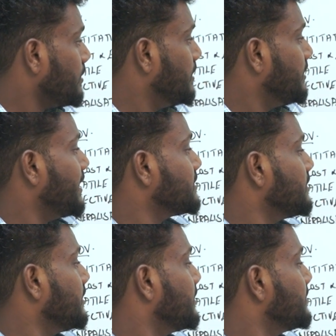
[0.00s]
And the next
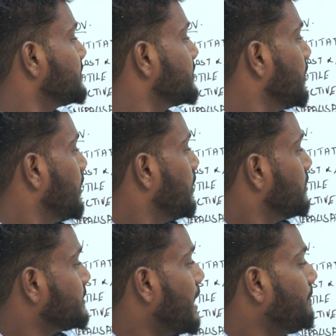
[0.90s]
thing is
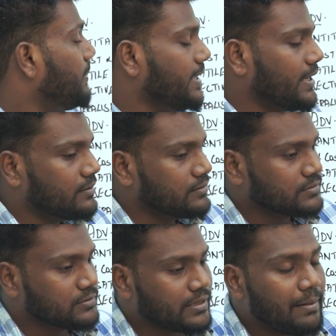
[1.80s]
sampling error.
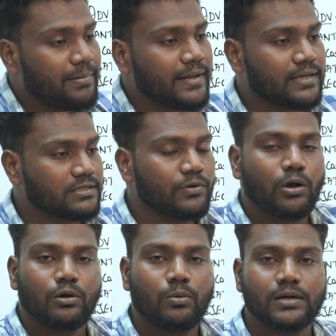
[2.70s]
So sampling errors, we
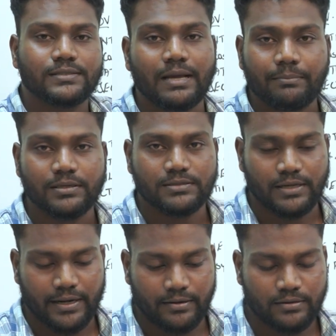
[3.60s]
all know what a sample is,
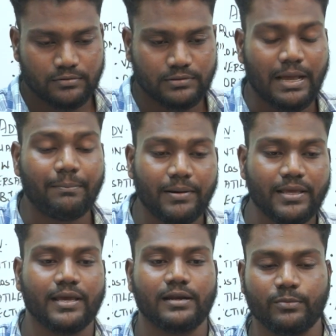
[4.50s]
right? So
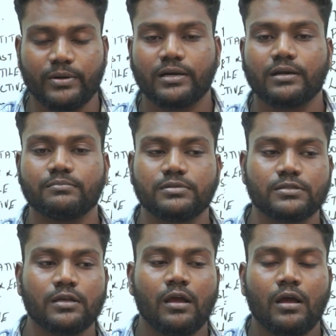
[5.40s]
sampling error, when it
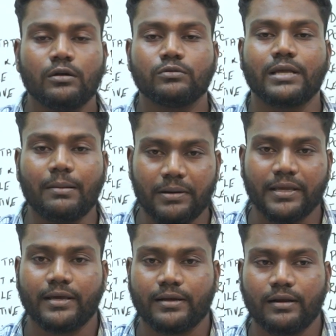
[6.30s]
comes to
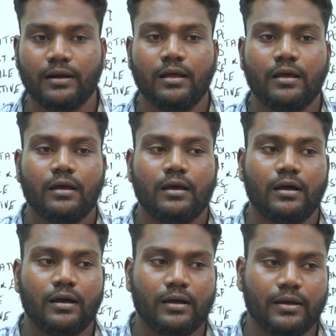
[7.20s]
sampling error,
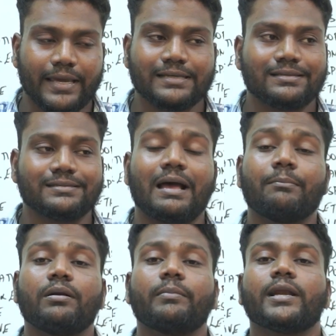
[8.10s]
yes, the
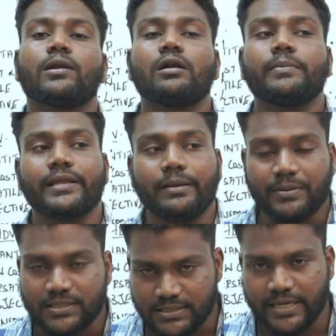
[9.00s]
sample might not be
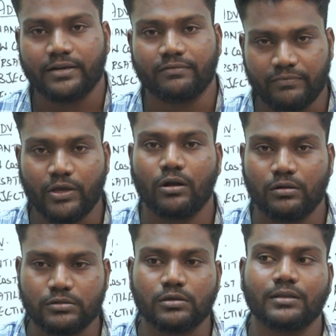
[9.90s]
representative. We
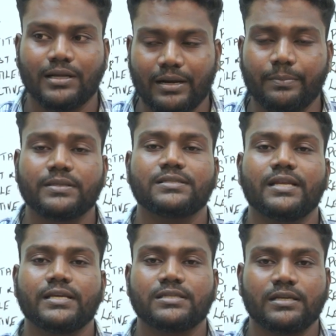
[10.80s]
all saw that
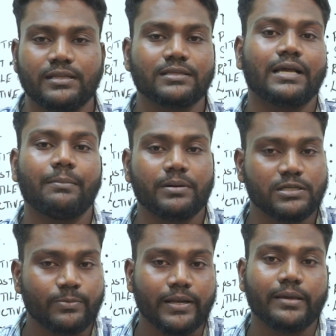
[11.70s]
representation in the sample
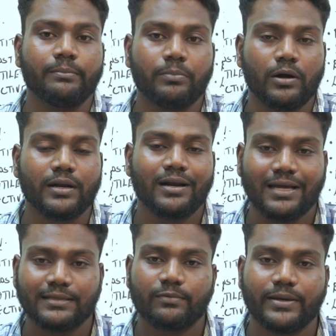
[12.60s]
is very important,
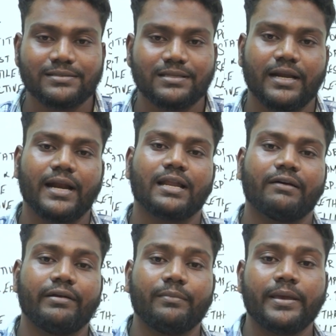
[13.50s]
otherwise the
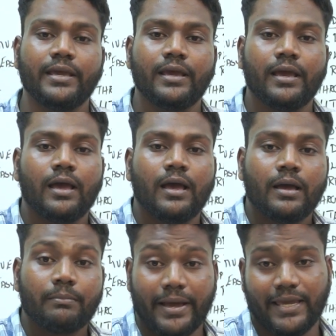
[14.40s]
data will be
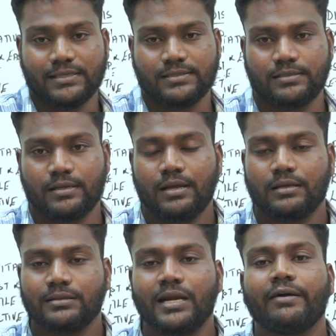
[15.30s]
biased,
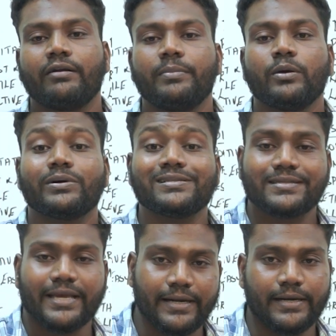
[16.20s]
data will be
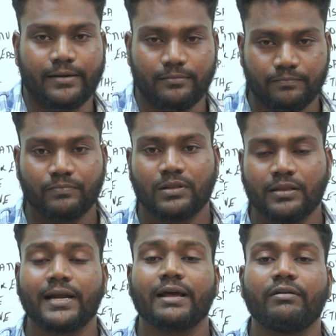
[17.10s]
one-sided,
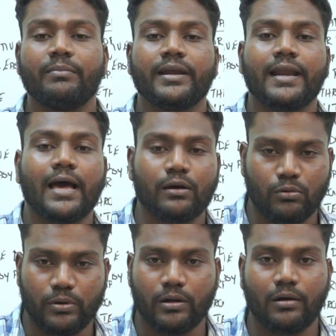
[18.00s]
data will be
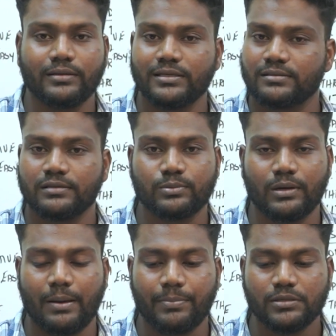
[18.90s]
narrow, and all these things
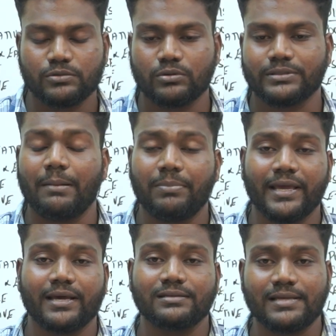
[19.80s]
will happen. So
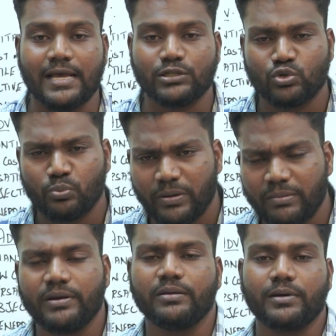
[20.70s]
sampling errors has to be
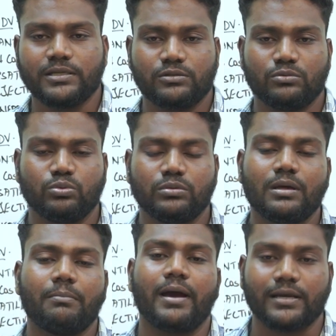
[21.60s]
minimized to
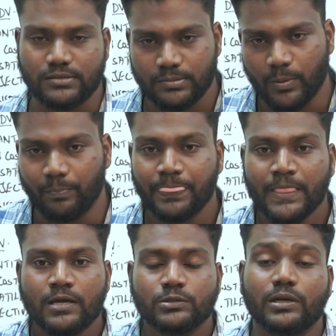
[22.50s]
the maximum.
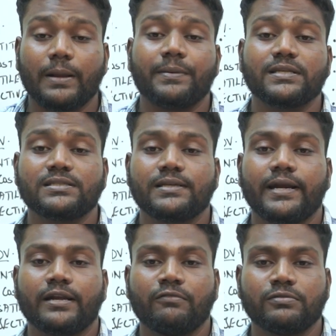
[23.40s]
So
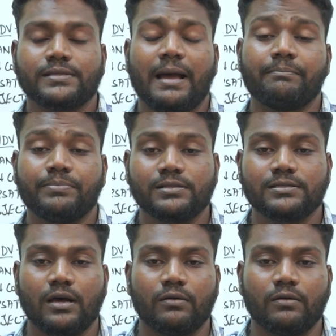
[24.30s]
representative sample is